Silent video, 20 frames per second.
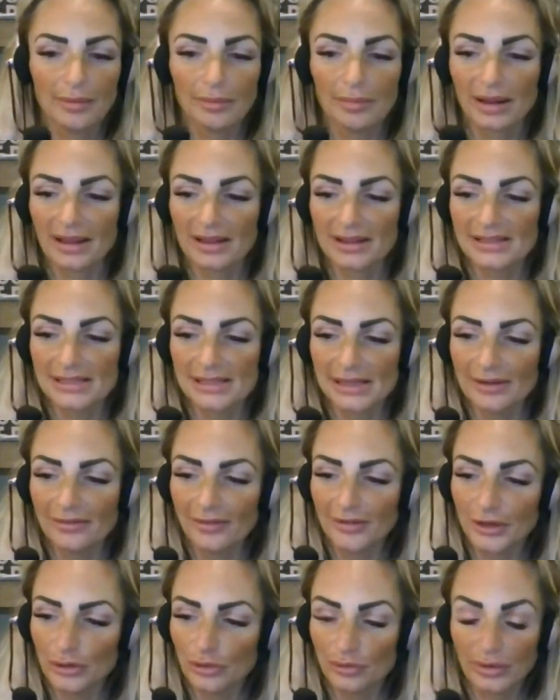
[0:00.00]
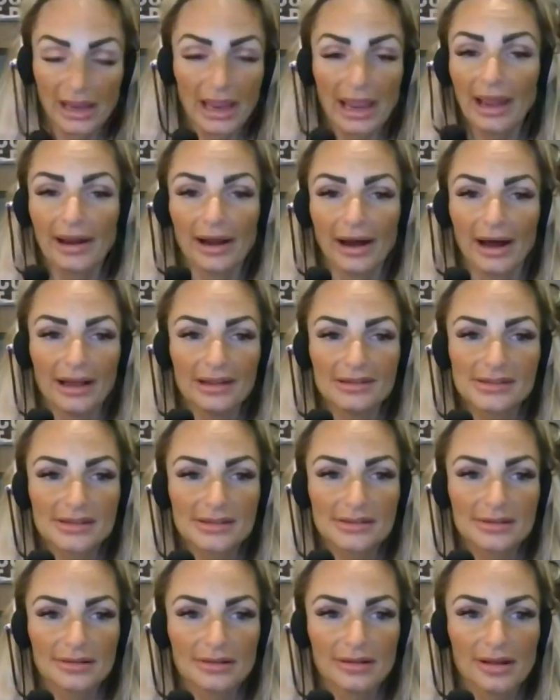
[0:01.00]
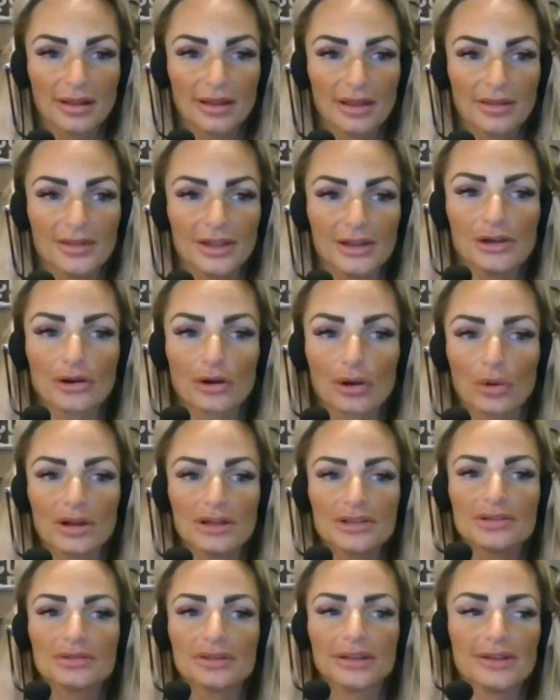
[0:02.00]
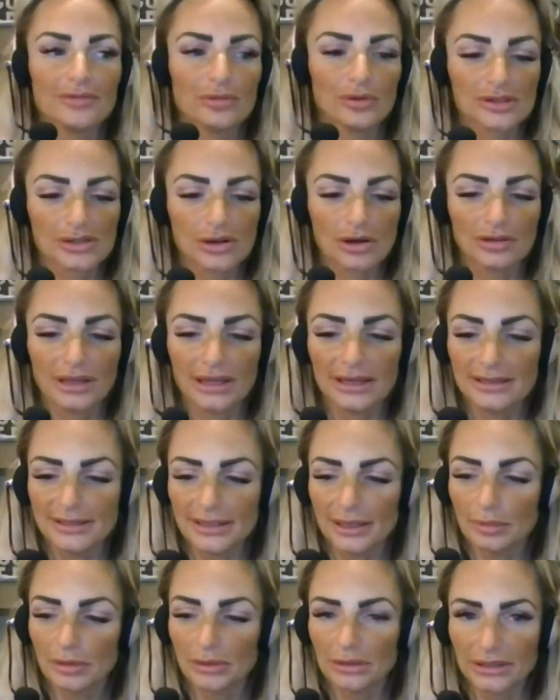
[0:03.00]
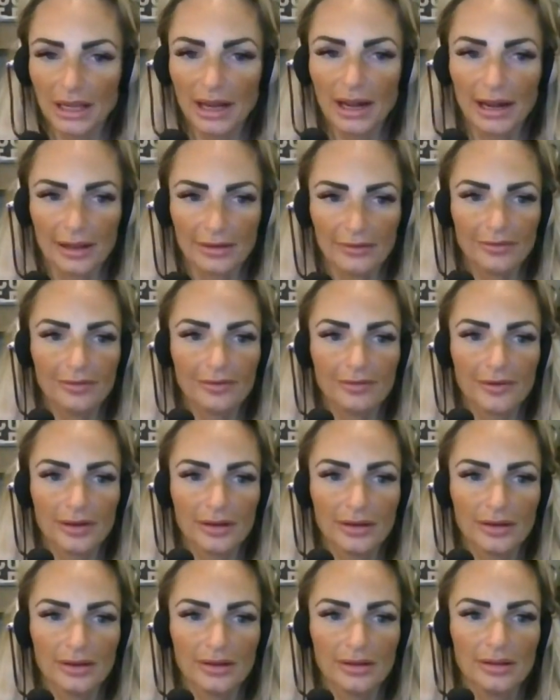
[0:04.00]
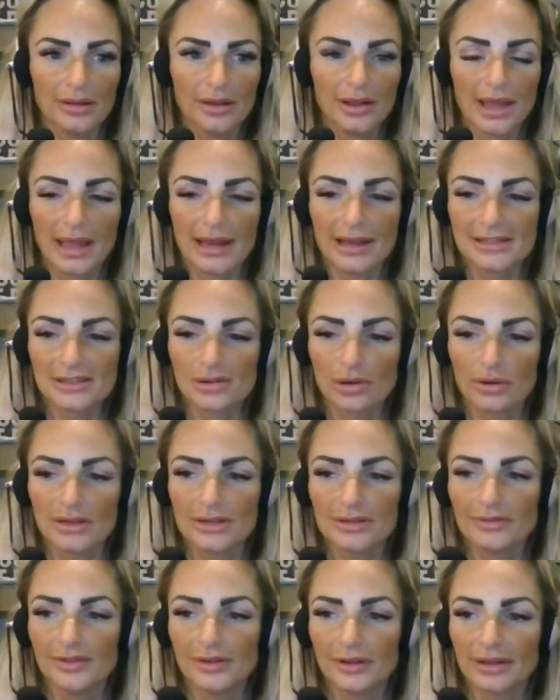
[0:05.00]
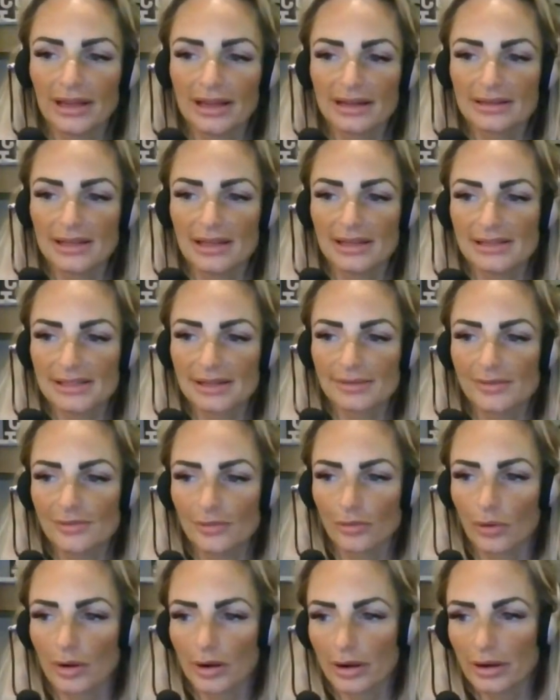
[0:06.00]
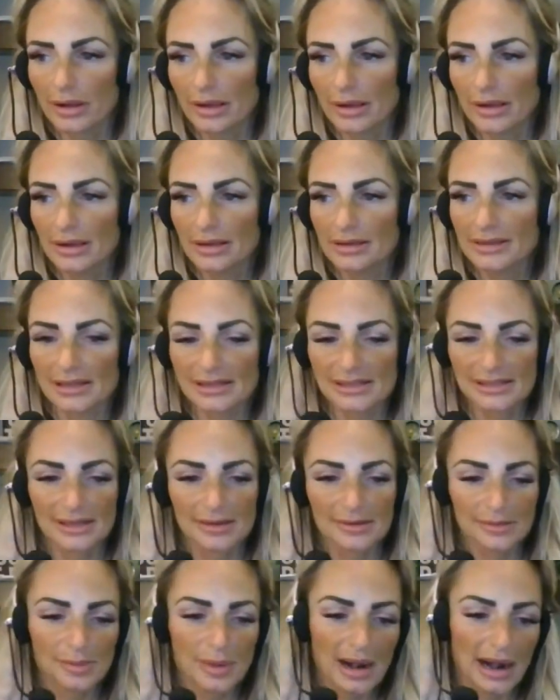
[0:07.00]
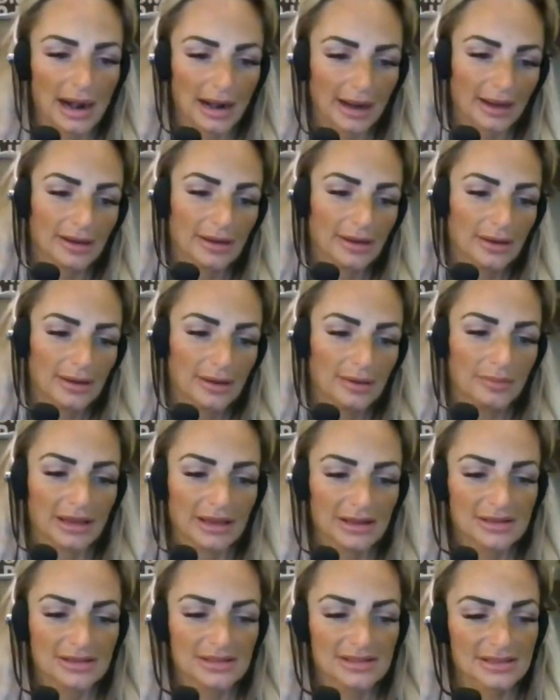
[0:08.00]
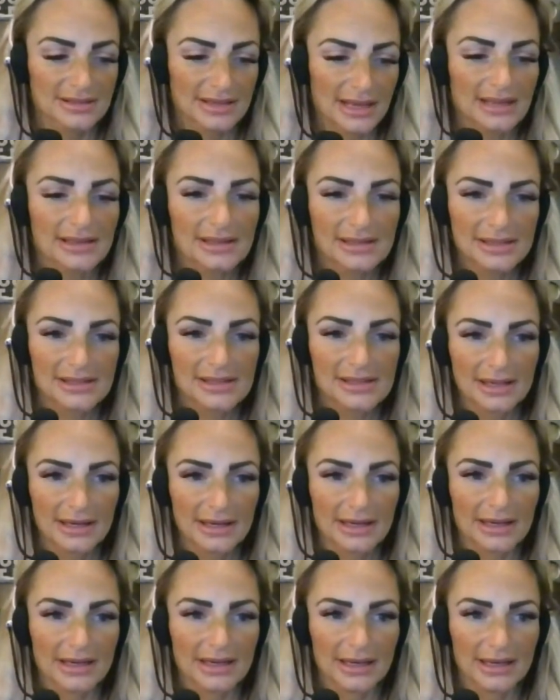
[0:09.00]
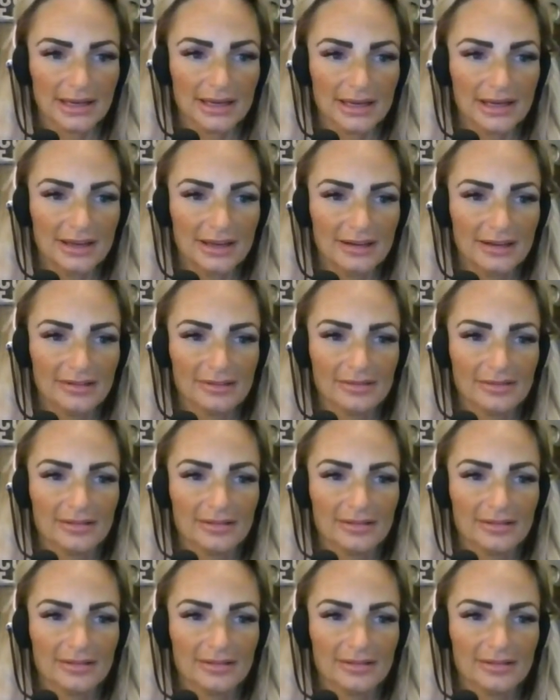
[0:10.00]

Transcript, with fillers: Because if you cannot, then you're going to live what's called a double life. And it's going to feel like 10 steps forward, 10 steps back, because density,